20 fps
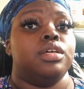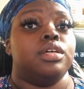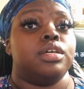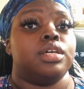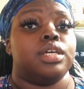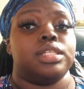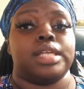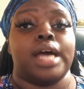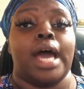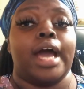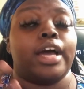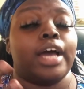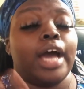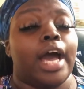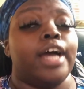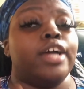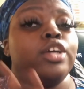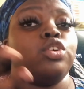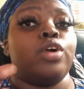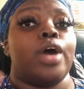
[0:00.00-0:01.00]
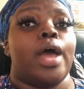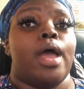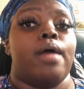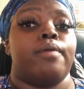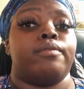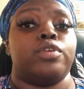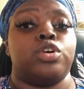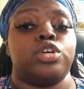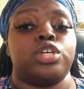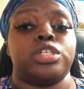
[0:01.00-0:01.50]
Because how are you gonna
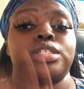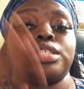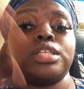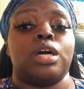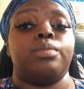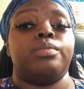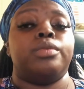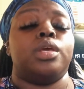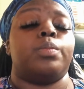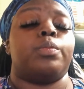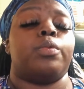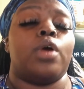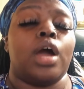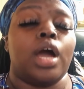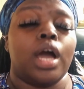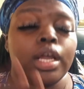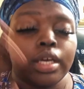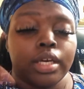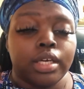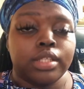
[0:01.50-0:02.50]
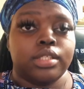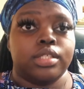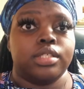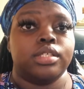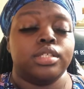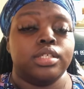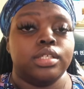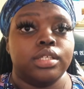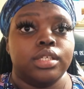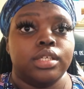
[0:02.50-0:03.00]
have or sell me a
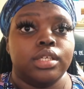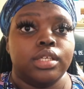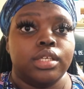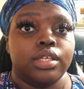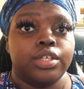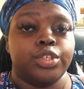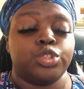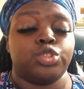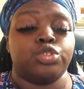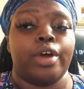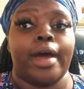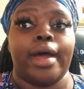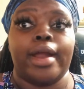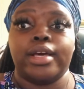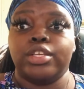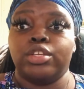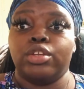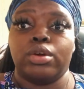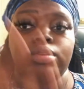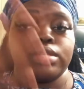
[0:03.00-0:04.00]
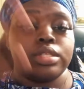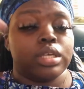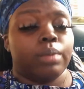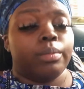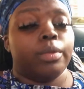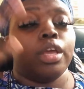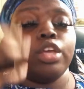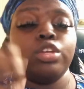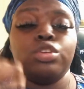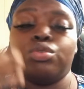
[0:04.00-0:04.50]
product, or try to sell
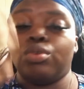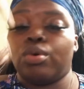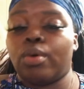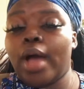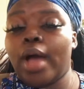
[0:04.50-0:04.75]
me, and you don't